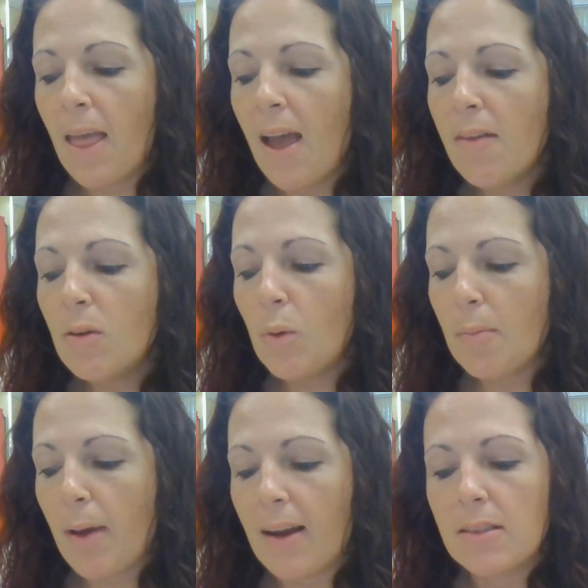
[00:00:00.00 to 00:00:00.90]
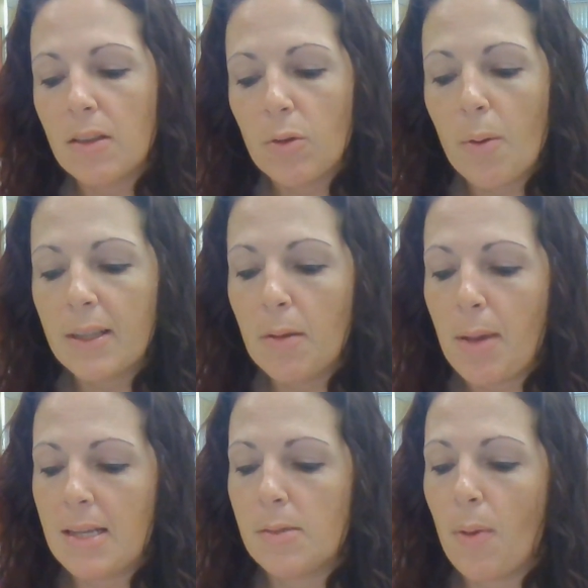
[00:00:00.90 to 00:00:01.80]
Evan went back to throwing the
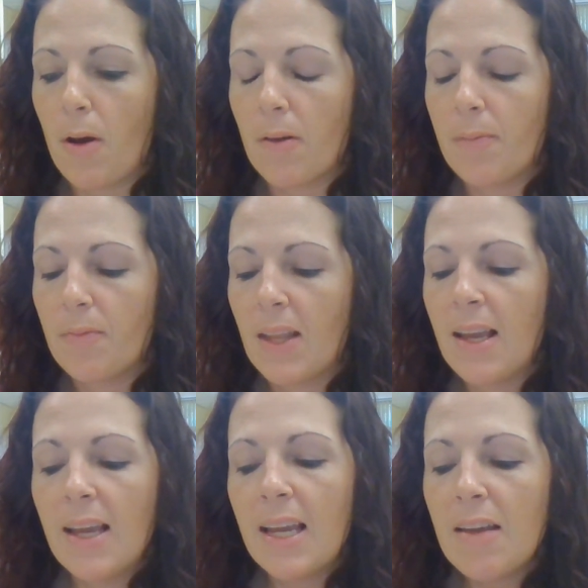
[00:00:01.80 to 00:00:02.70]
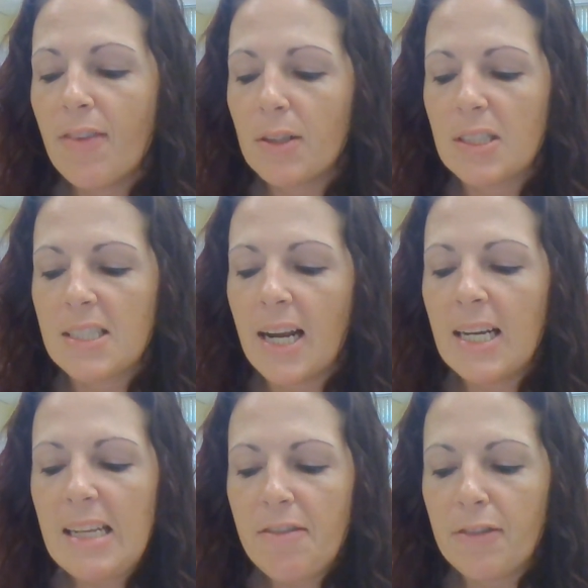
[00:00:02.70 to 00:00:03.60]
baseball. He felt a
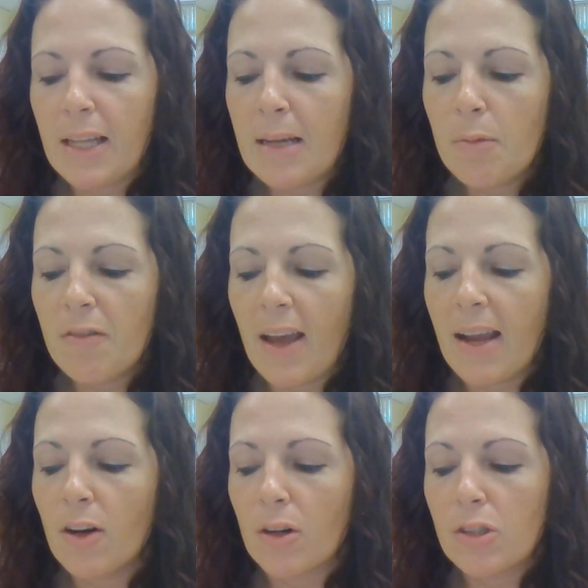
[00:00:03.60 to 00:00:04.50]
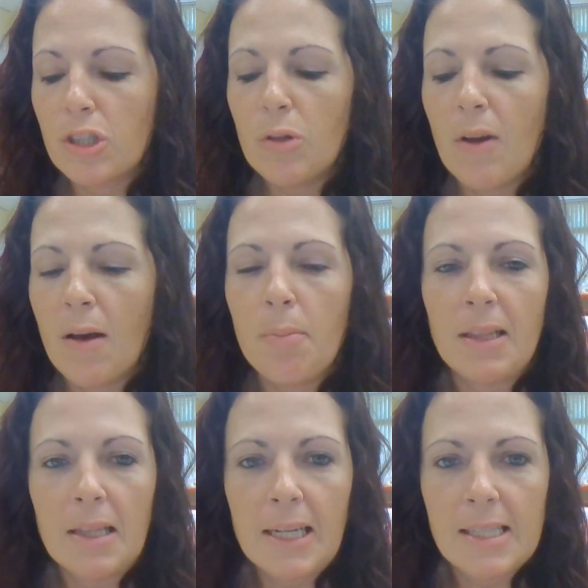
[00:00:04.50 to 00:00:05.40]
tiny flame of anger shoot up
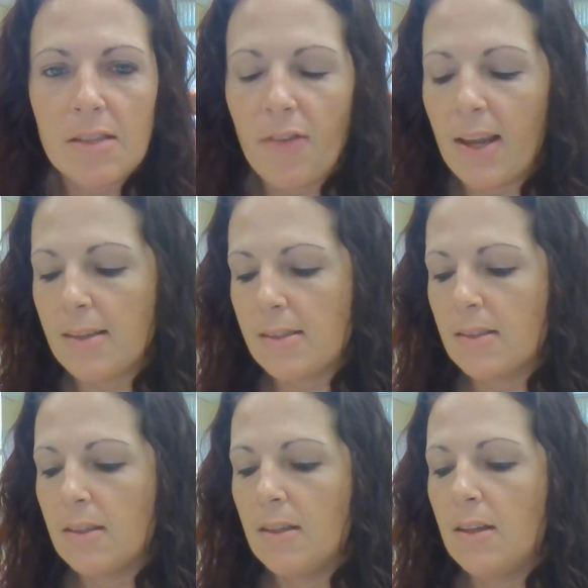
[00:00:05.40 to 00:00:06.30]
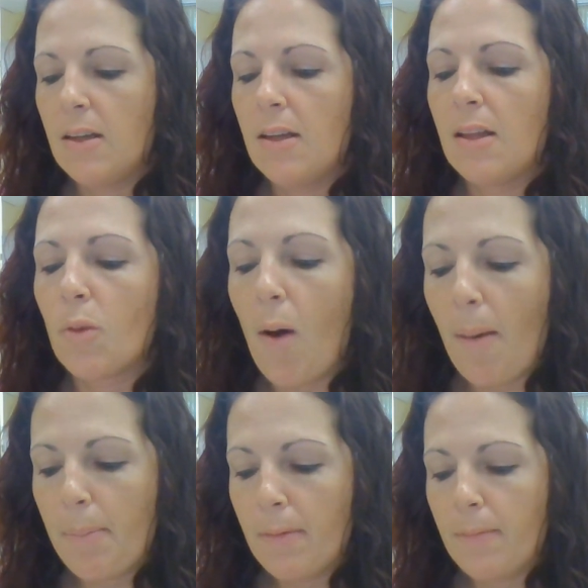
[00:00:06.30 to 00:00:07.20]
and lick his face.
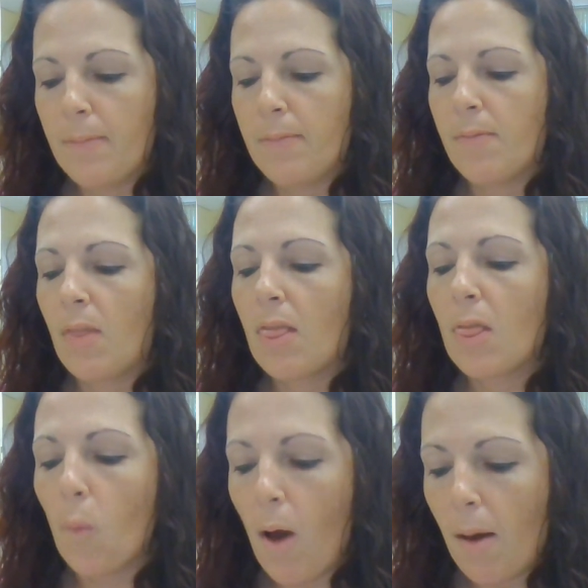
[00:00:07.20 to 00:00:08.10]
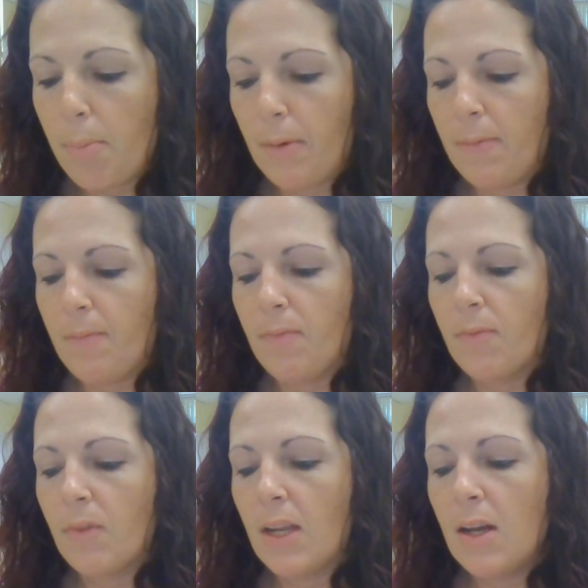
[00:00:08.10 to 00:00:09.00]
Thwop, thwop.
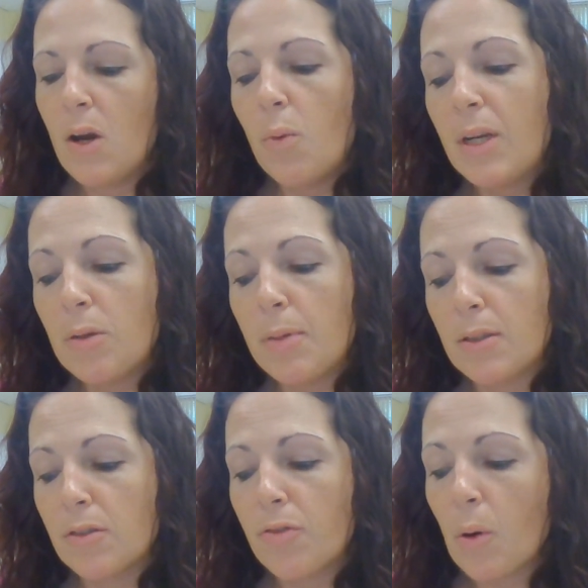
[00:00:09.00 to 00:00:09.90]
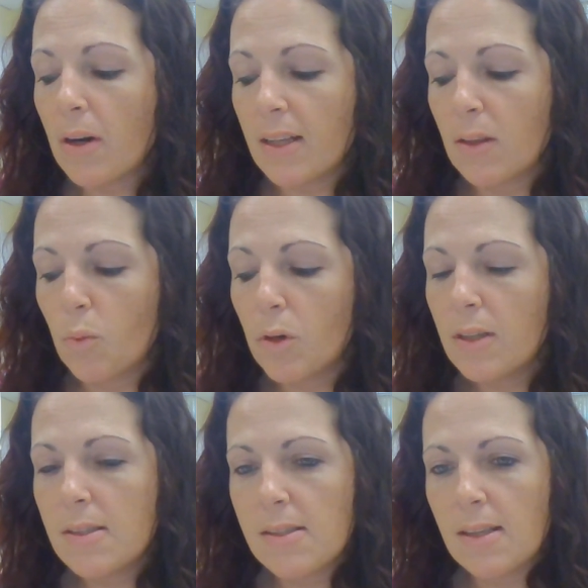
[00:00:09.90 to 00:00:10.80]
"We could build a fort in the
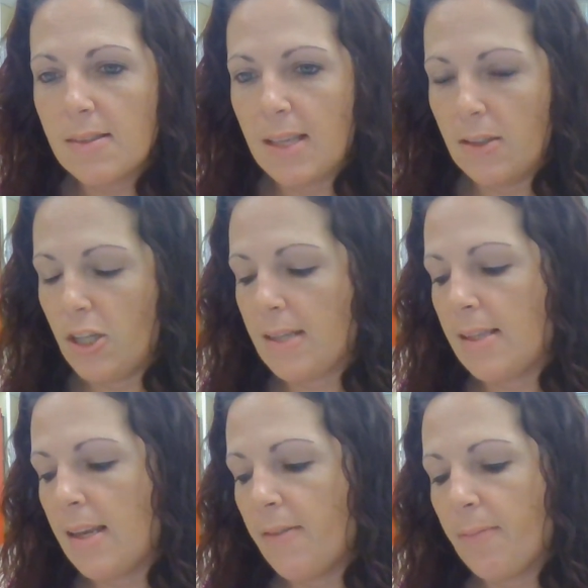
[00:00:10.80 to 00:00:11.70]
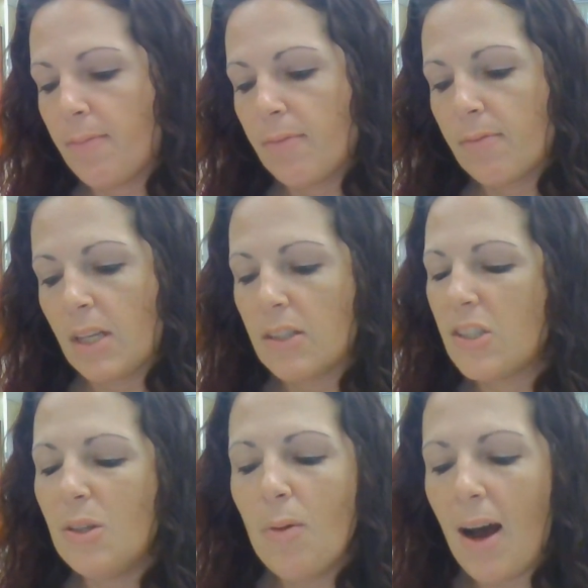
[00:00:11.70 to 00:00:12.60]
woods," said Jessie.
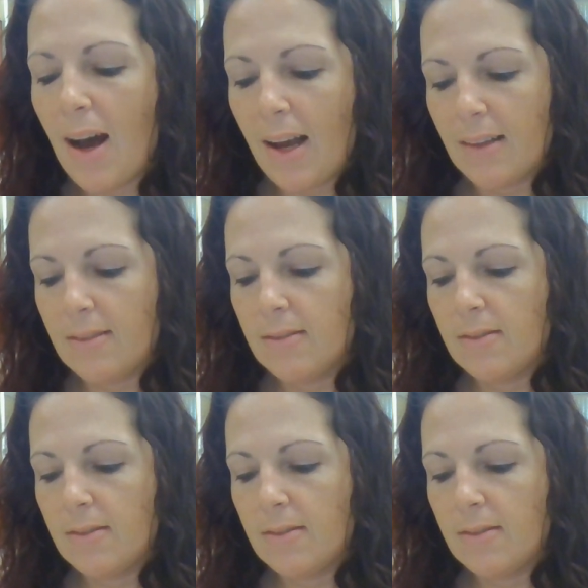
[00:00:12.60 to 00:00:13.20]
"Too hot."